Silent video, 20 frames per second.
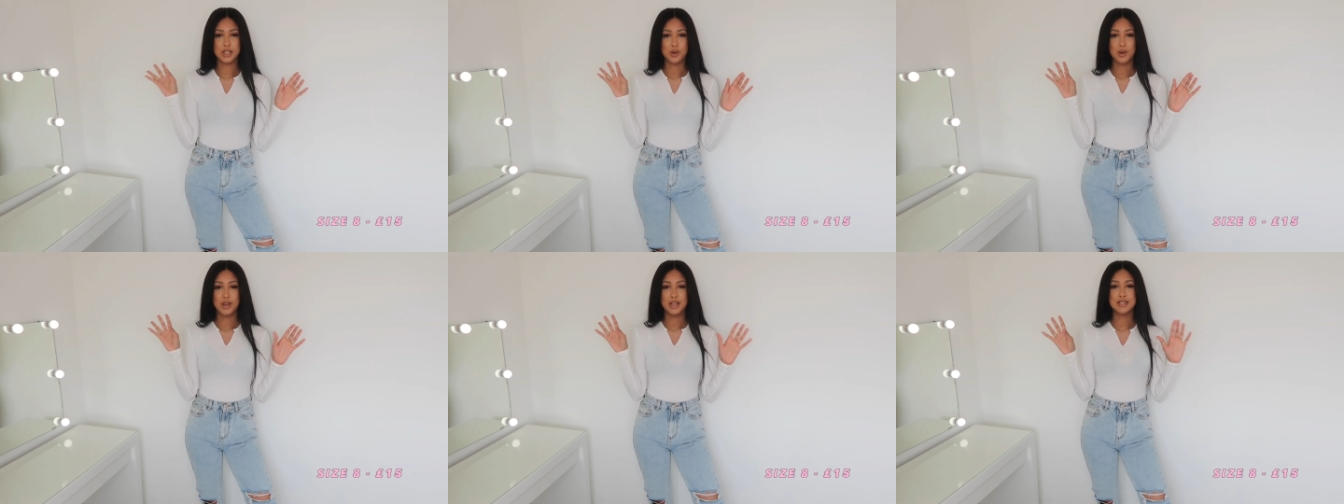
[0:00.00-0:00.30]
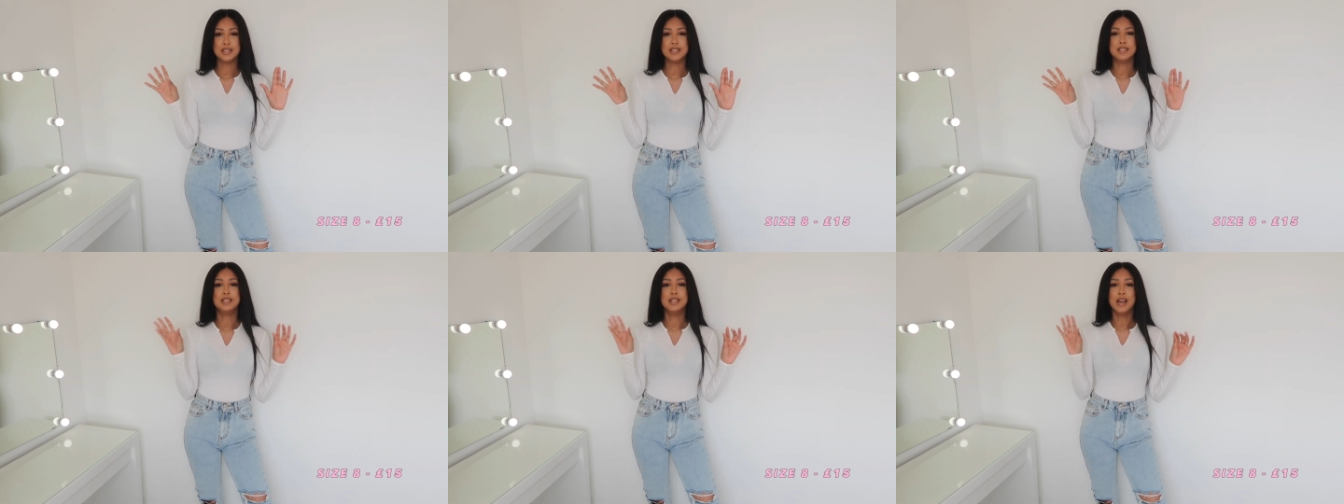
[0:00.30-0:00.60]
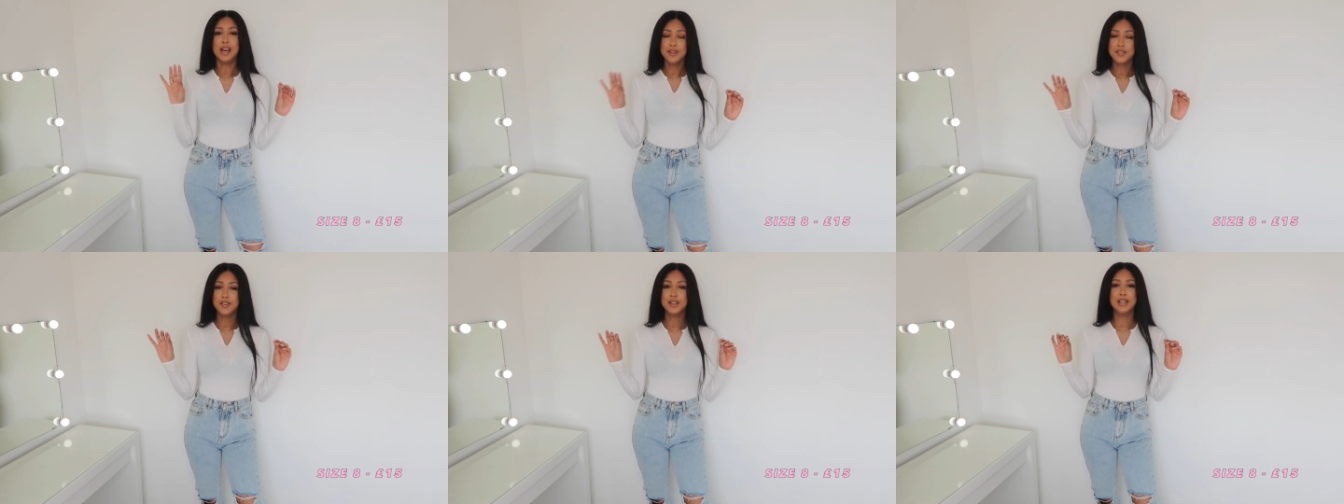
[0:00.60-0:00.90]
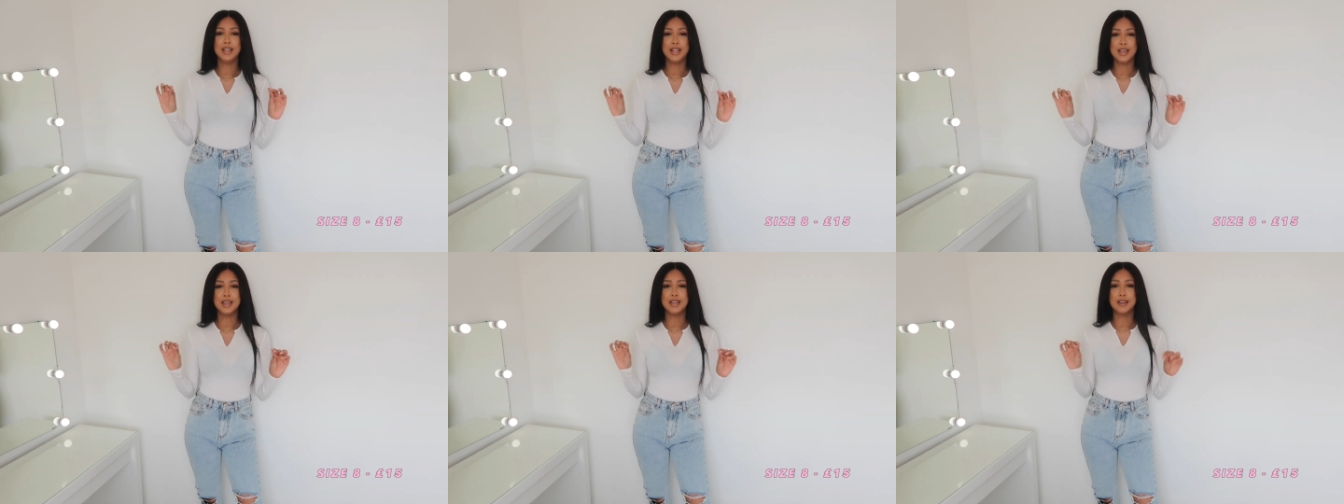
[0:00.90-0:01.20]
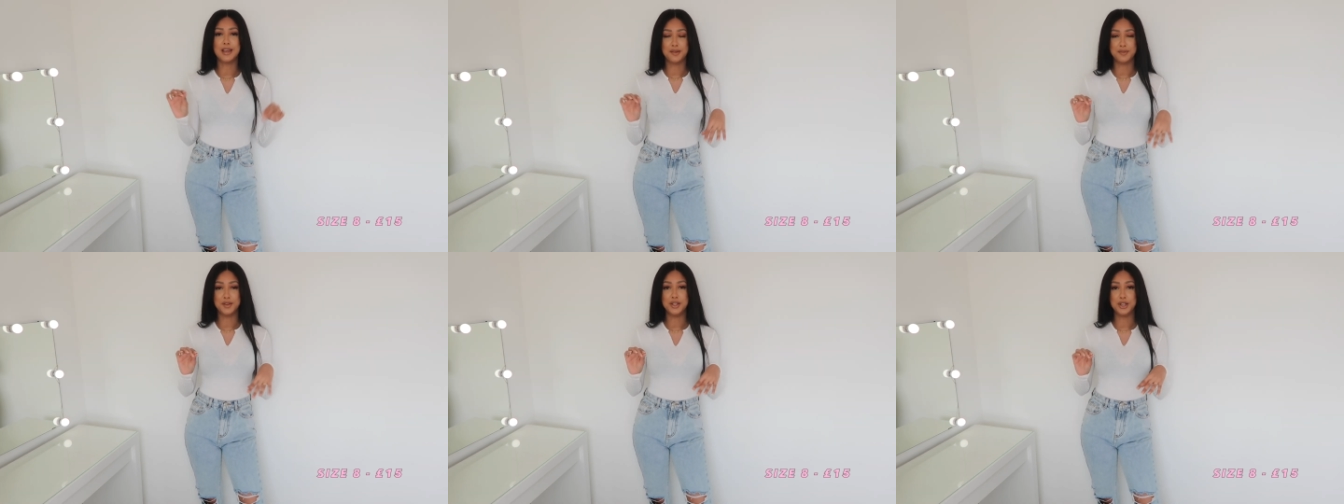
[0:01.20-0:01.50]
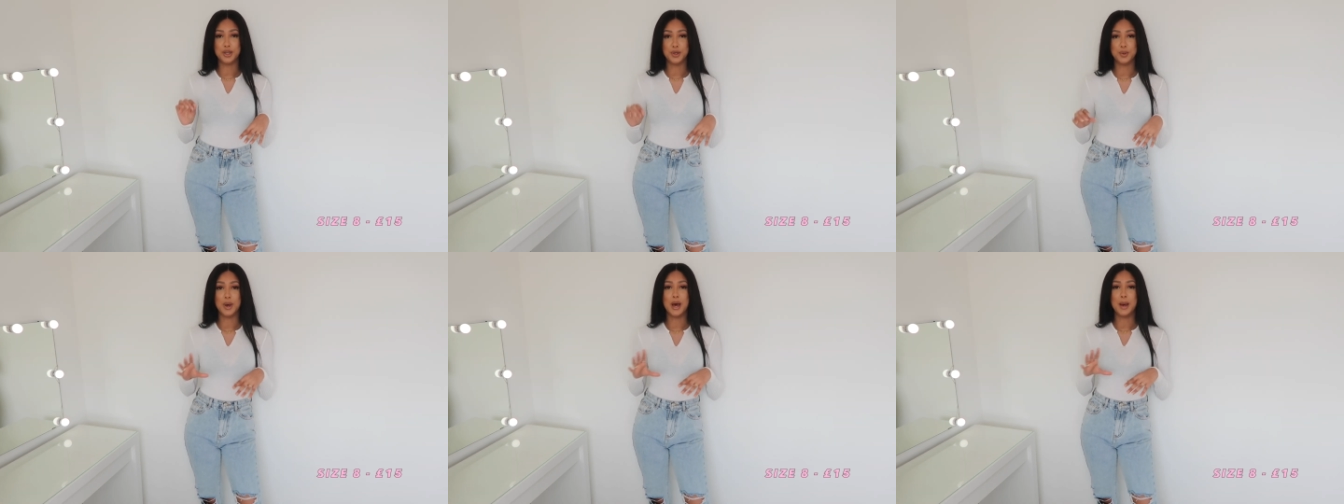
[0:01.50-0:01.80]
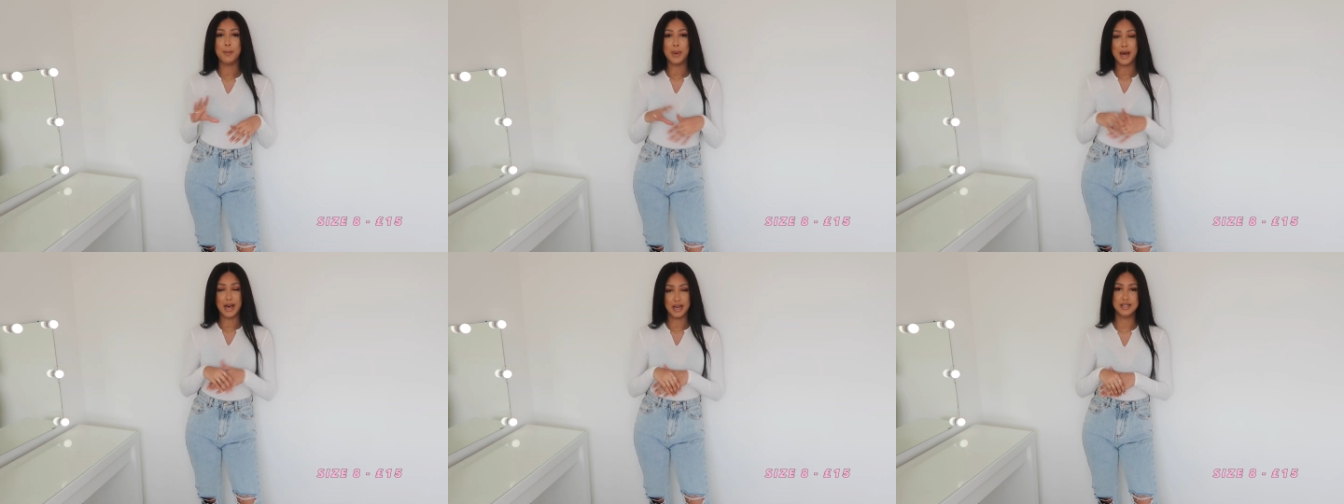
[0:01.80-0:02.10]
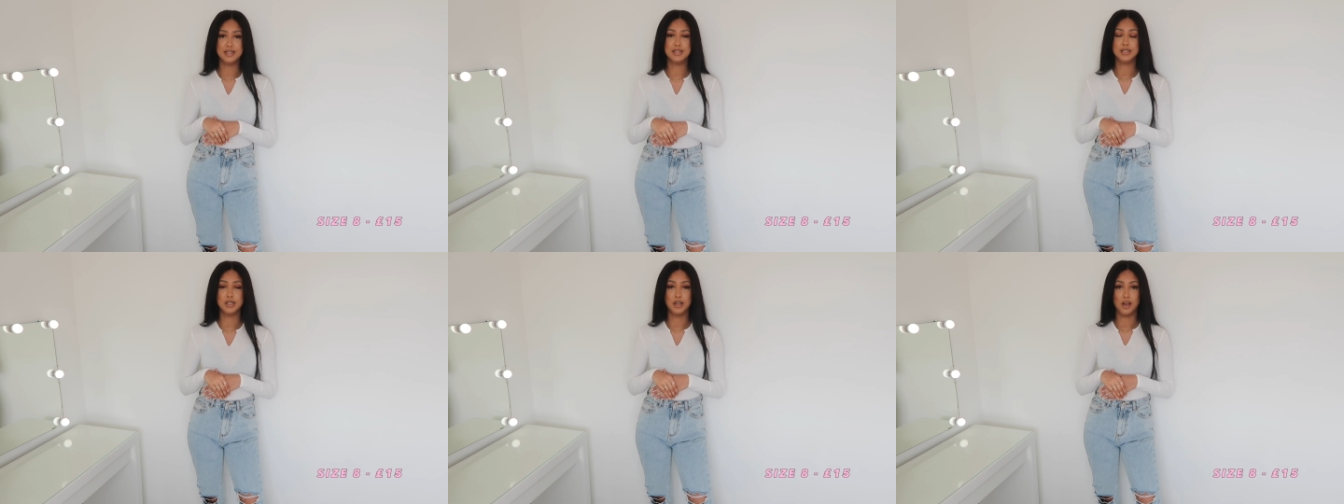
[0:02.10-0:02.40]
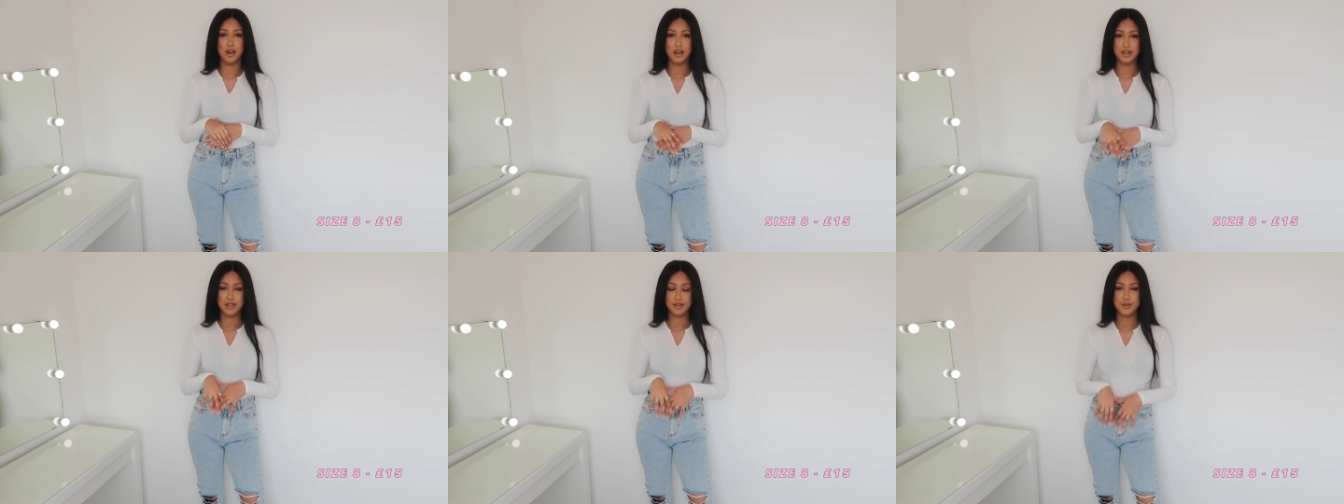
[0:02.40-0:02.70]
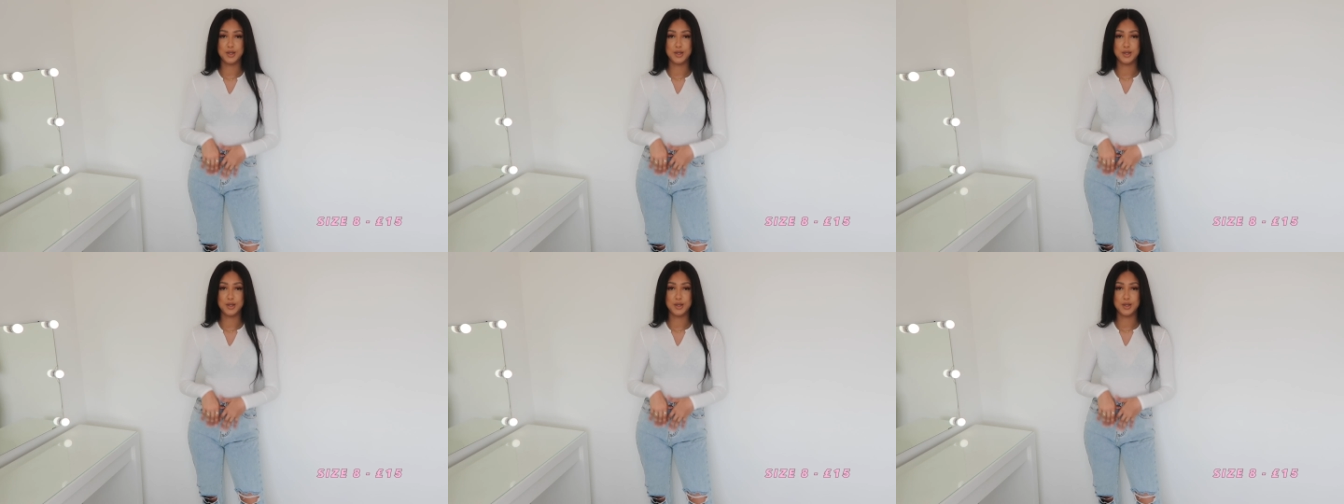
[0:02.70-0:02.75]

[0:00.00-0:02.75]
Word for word: So it's definitely giving you a panty line.